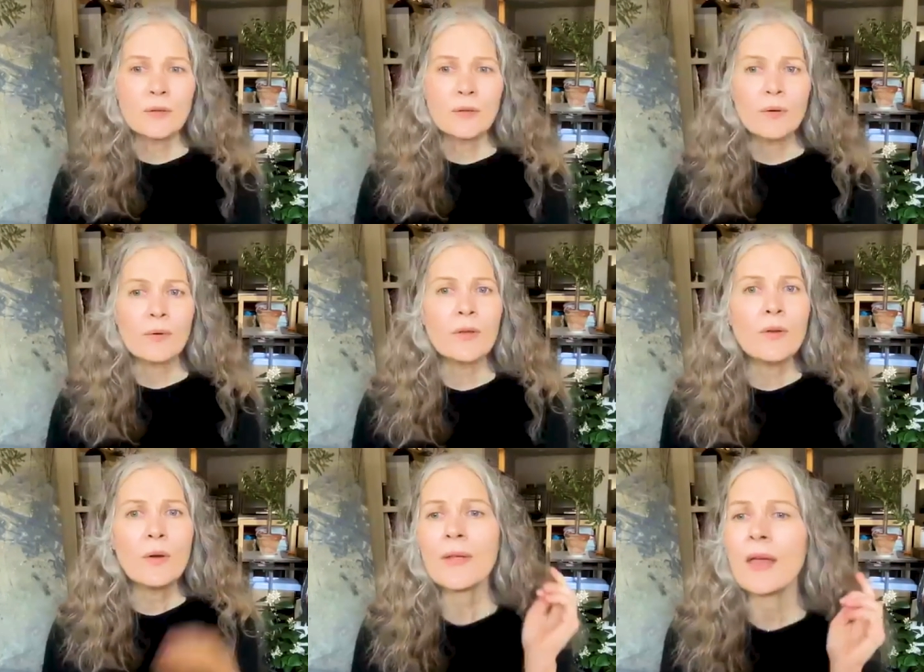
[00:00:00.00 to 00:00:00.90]
You know,
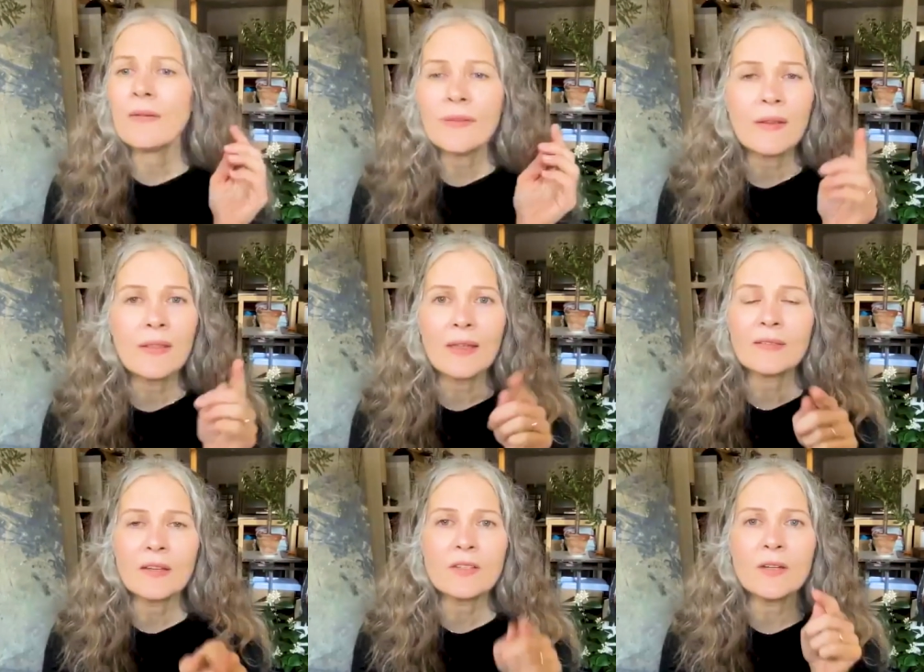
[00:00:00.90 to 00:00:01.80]
Kevin, that's such
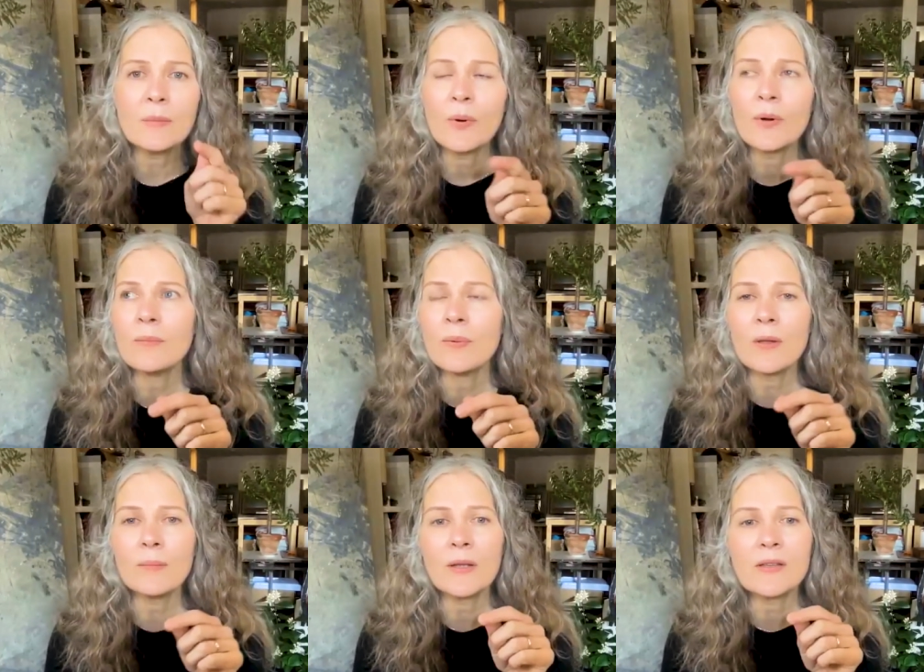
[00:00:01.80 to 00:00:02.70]
an important point
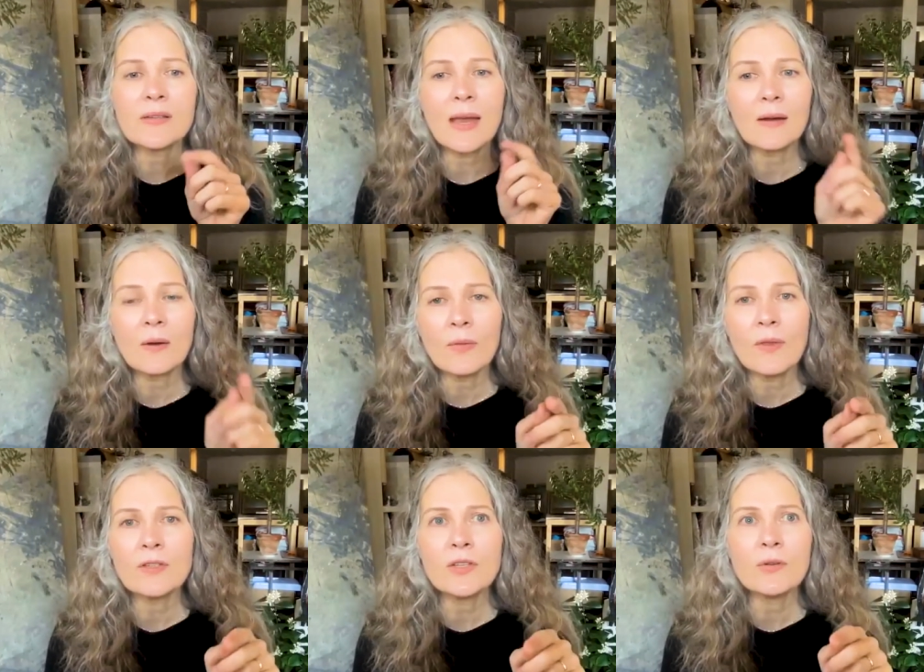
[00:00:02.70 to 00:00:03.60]
because not only
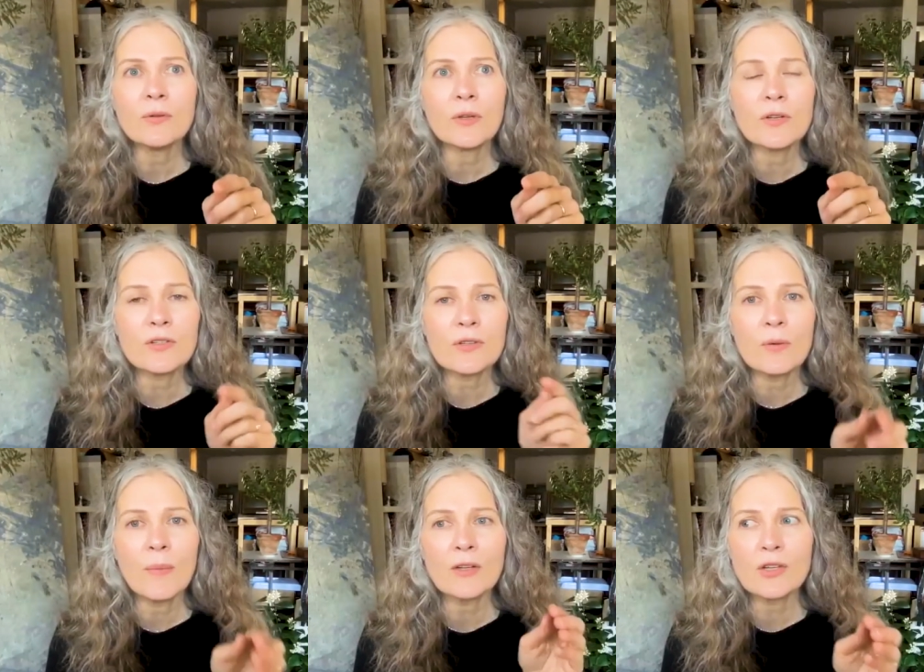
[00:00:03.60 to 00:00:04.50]
do you learn so
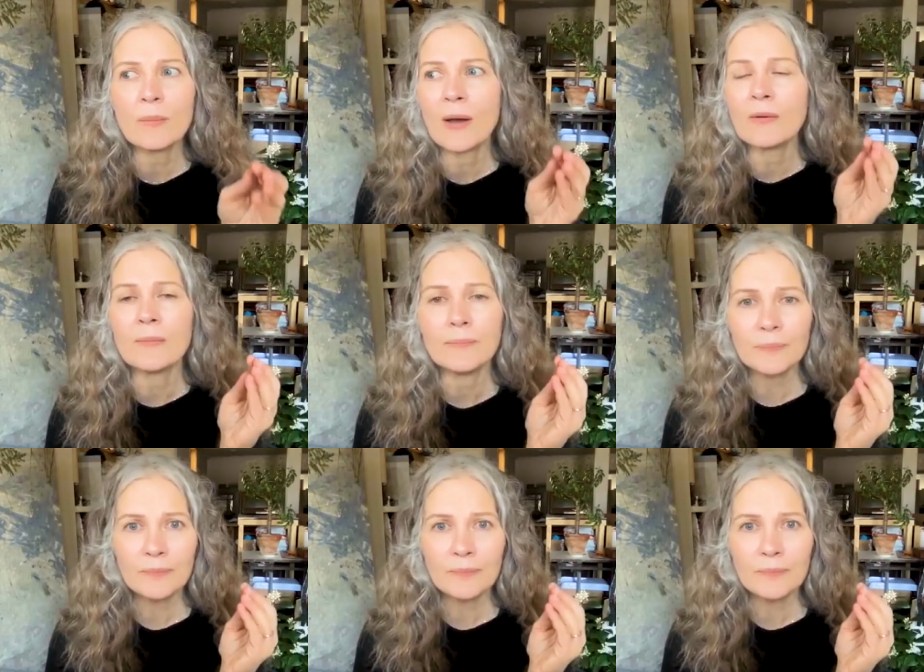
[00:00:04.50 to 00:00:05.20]
much about